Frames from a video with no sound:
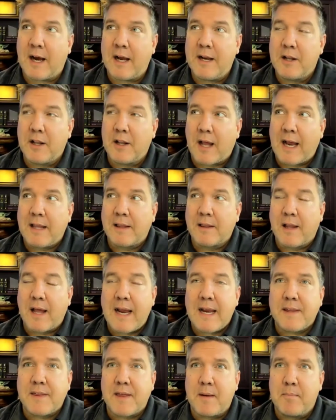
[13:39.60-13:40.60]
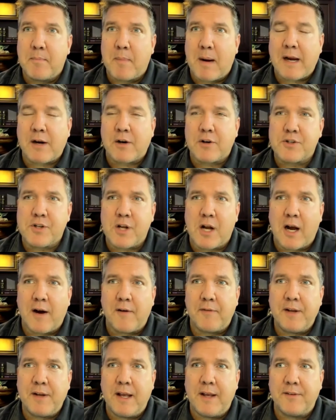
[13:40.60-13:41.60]
I like that
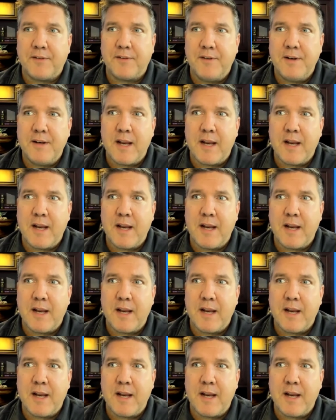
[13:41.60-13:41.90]
Microsoft has